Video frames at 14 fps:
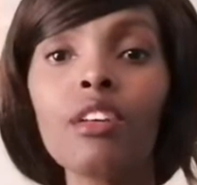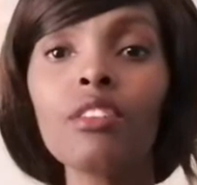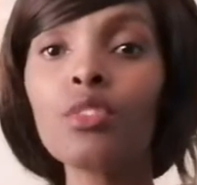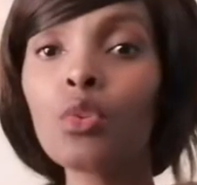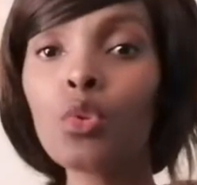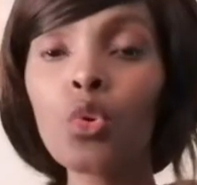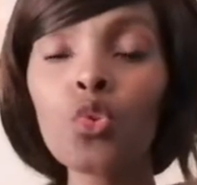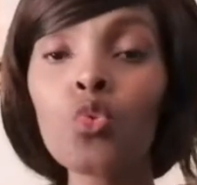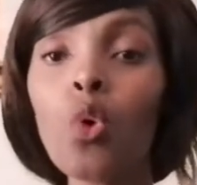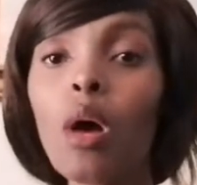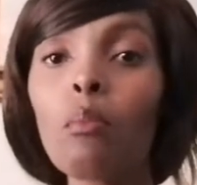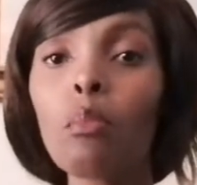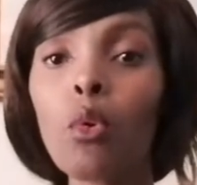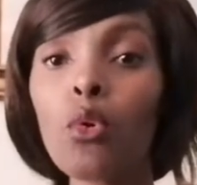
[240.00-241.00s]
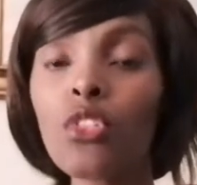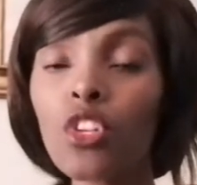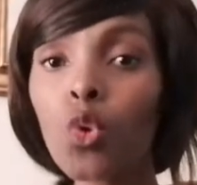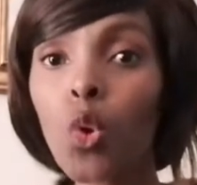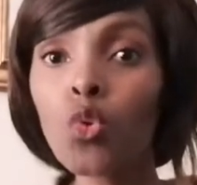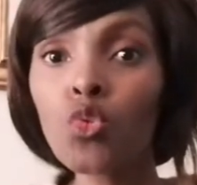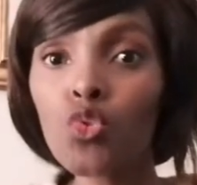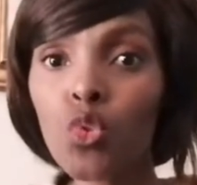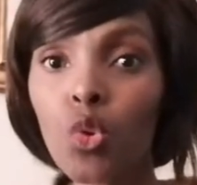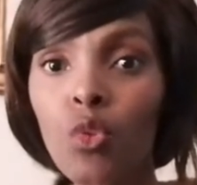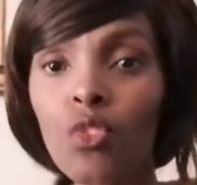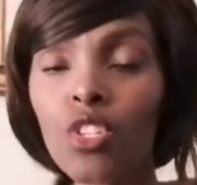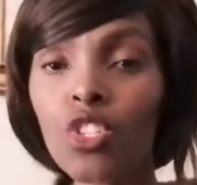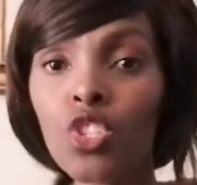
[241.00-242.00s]
you are both in
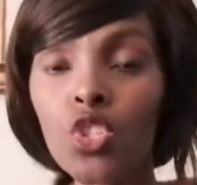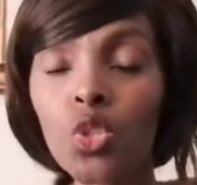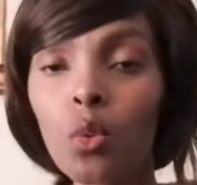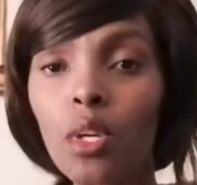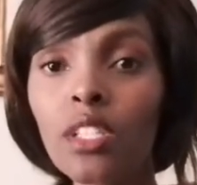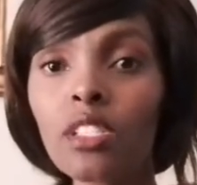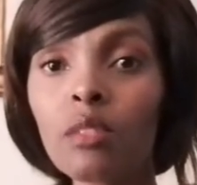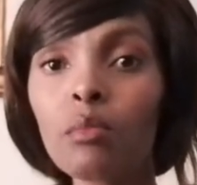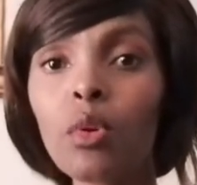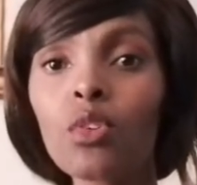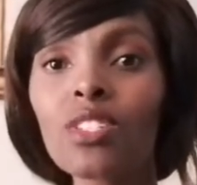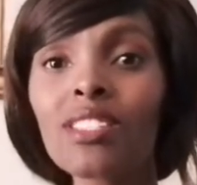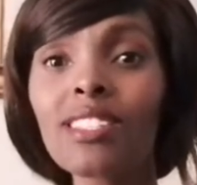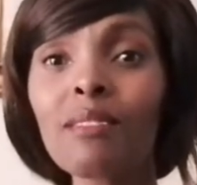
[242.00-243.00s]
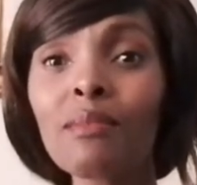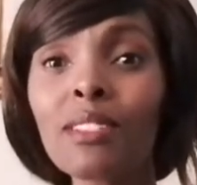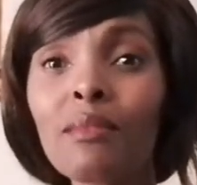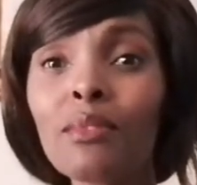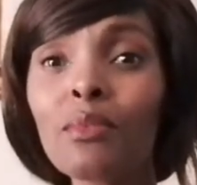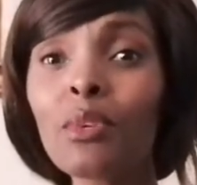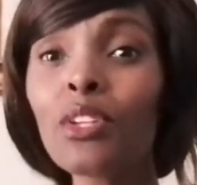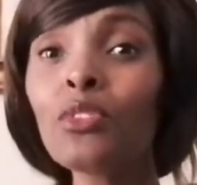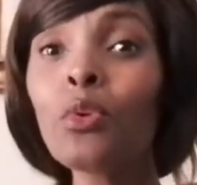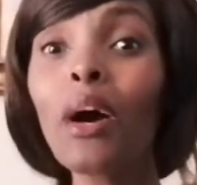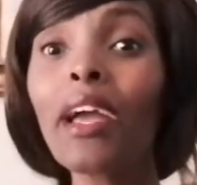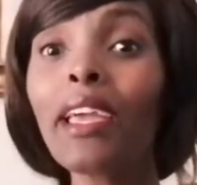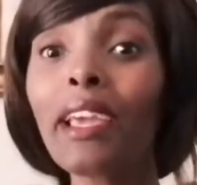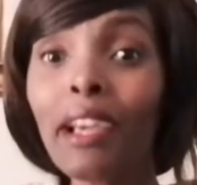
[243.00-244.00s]
control of the situation, because sometimes when you
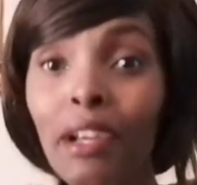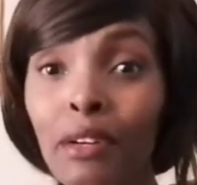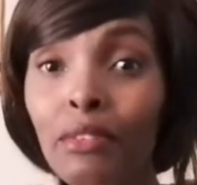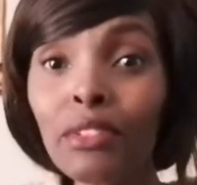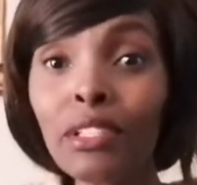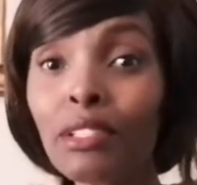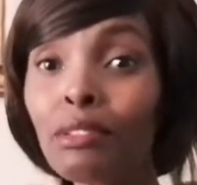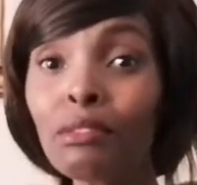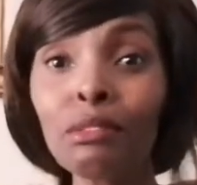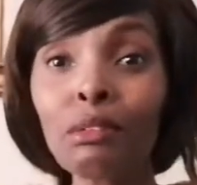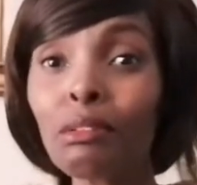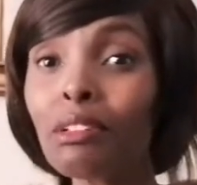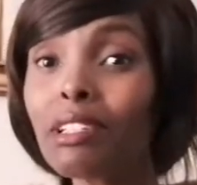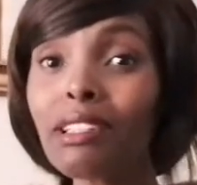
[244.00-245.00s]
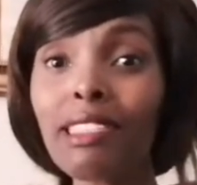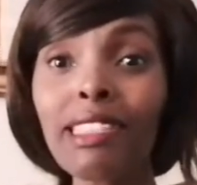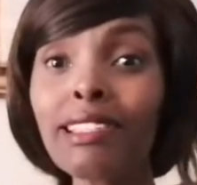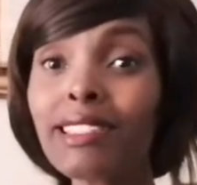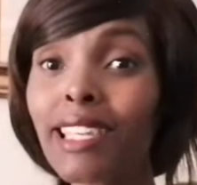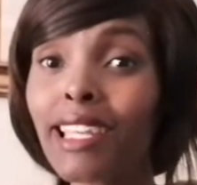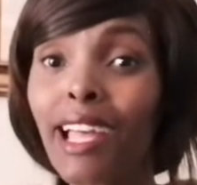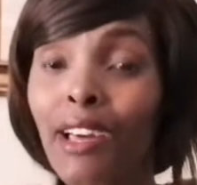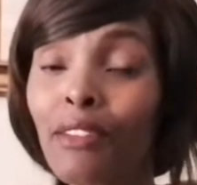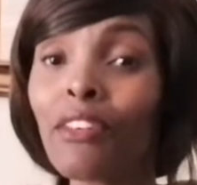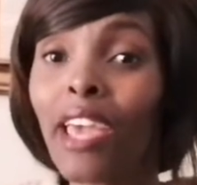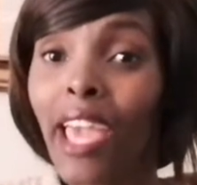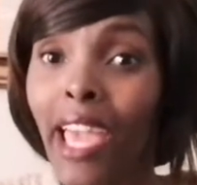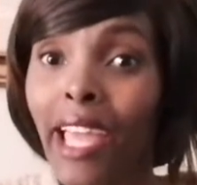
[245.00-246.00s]
are angry, things get out of
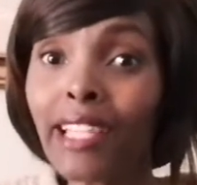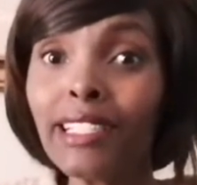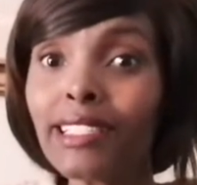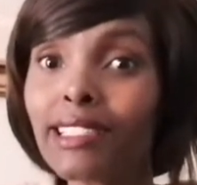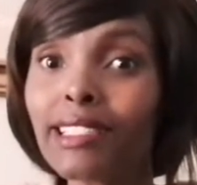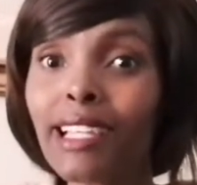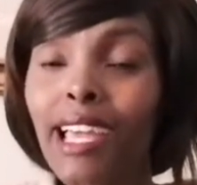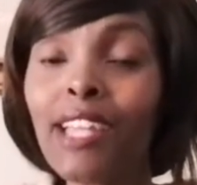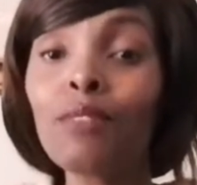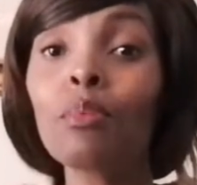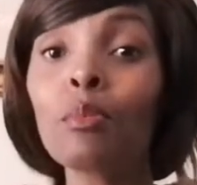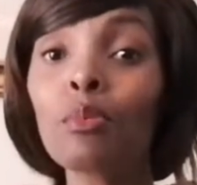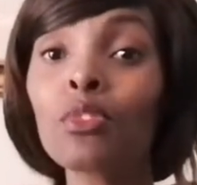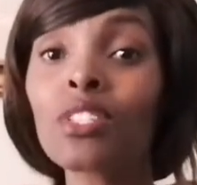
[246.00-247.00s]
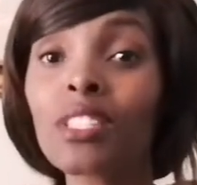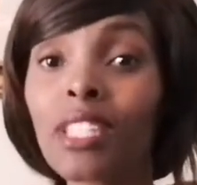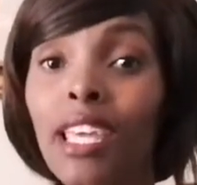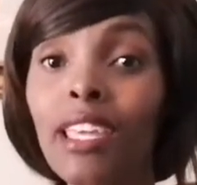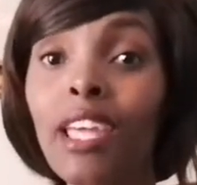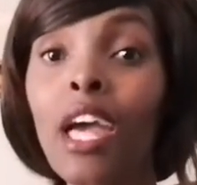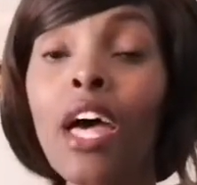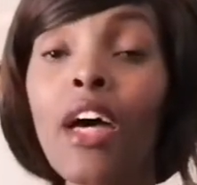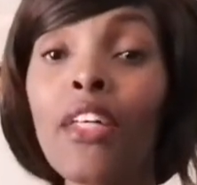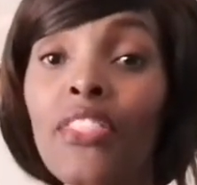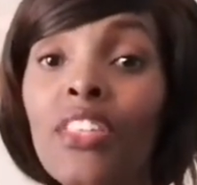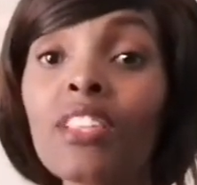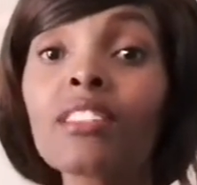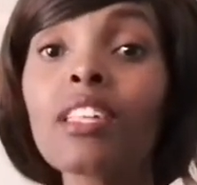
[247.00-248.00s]
hand and people say
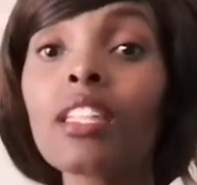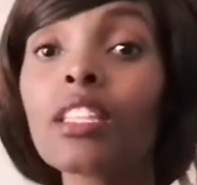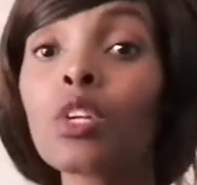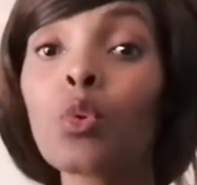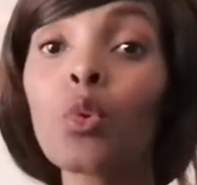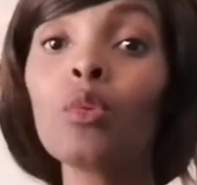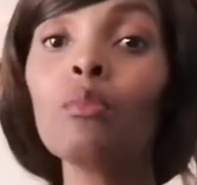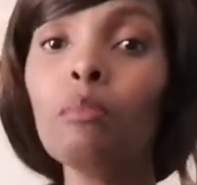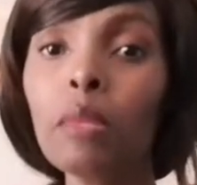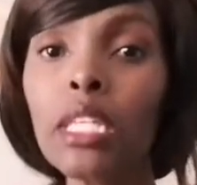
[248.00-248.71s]
things that they don't